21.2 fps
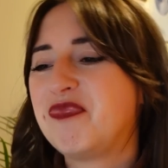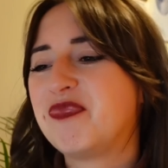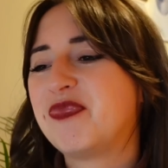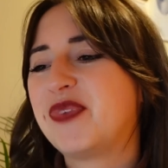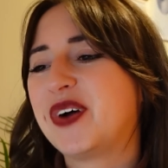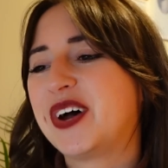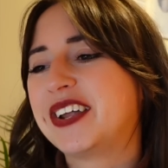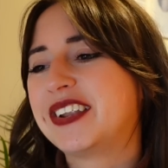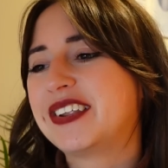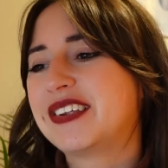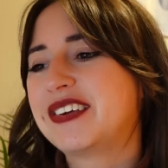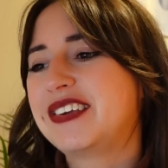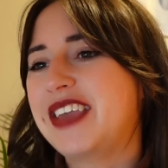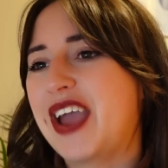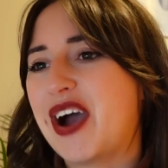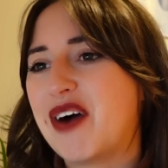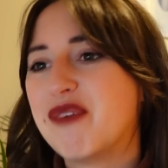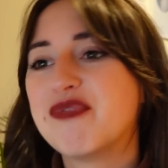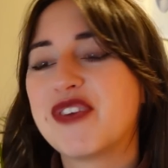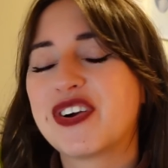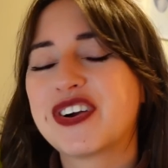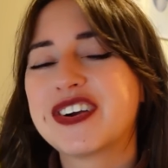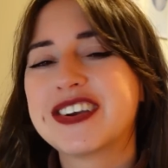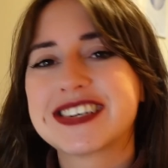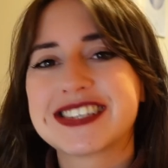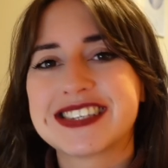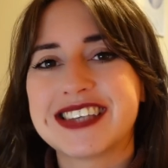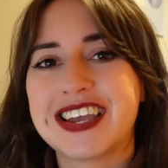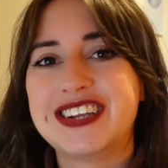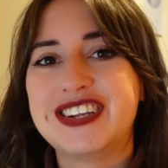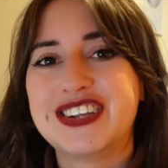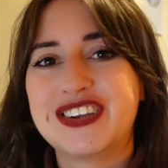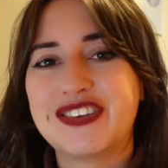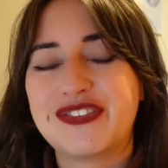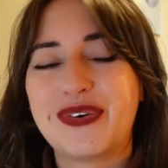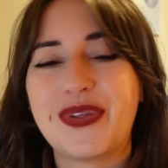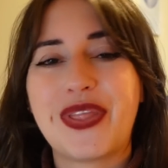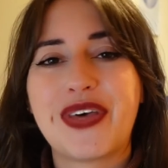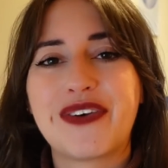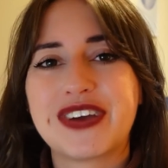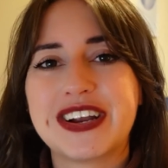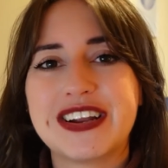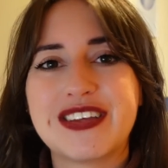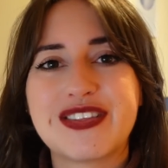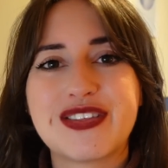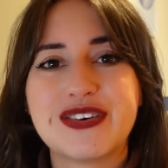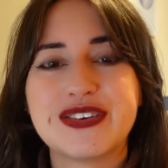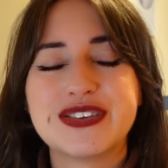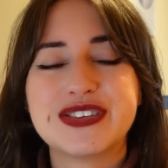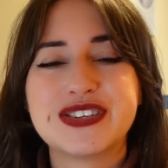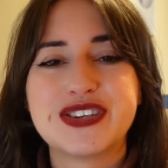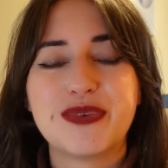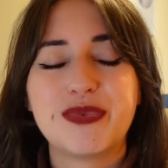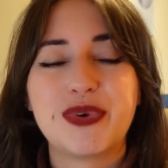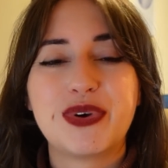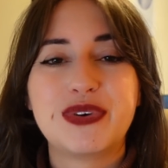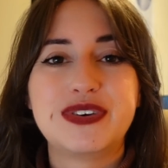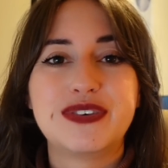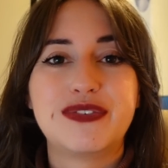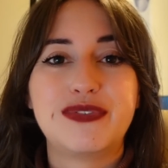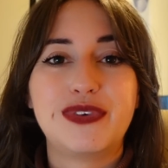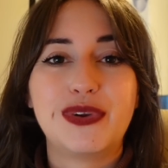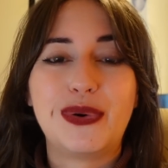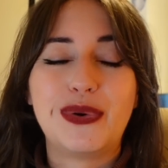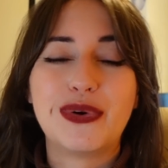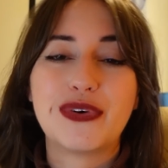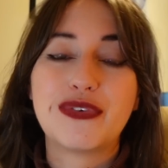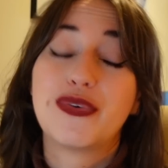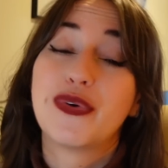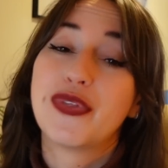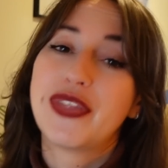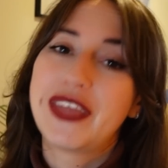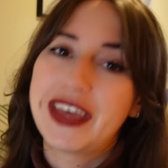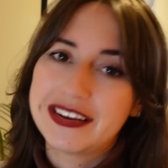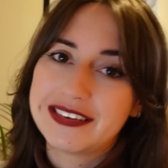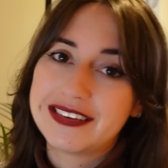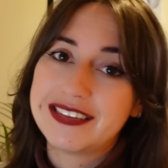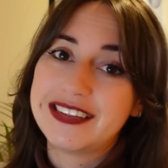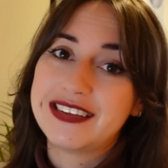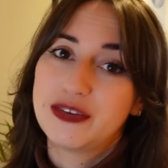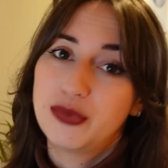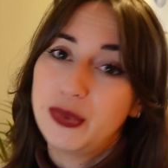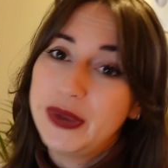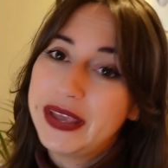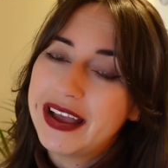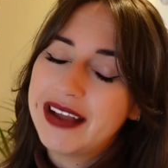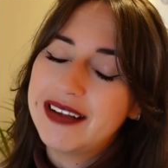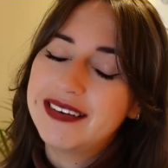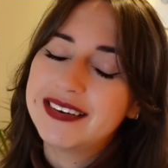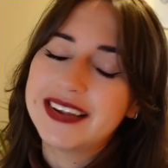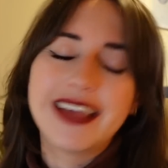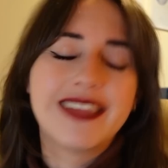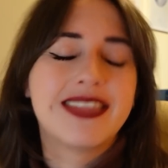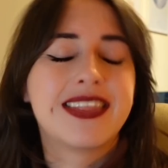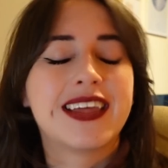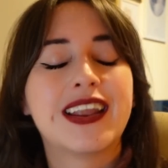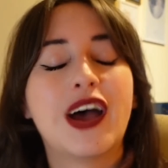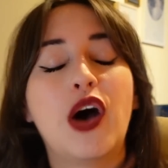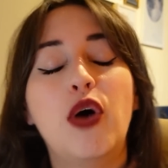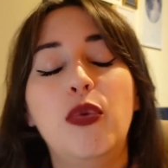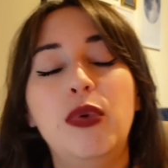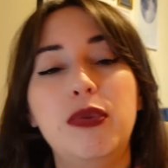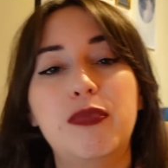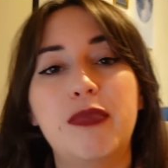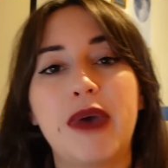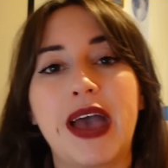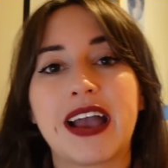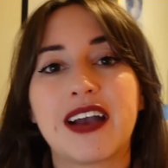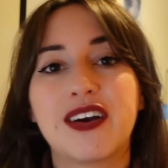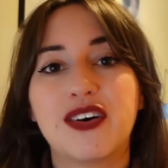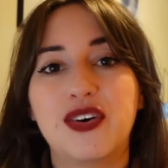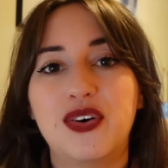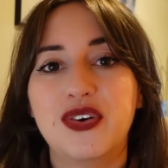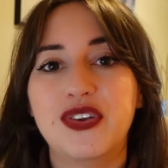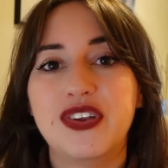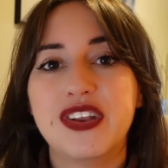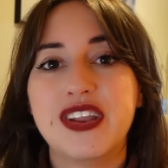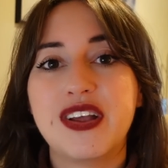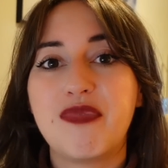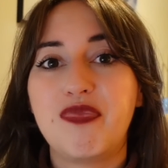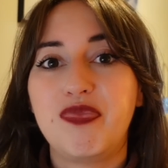But yeah, I'm very excited for the readathon, so I'm going to vlog for that this weekend, and then I'll be back on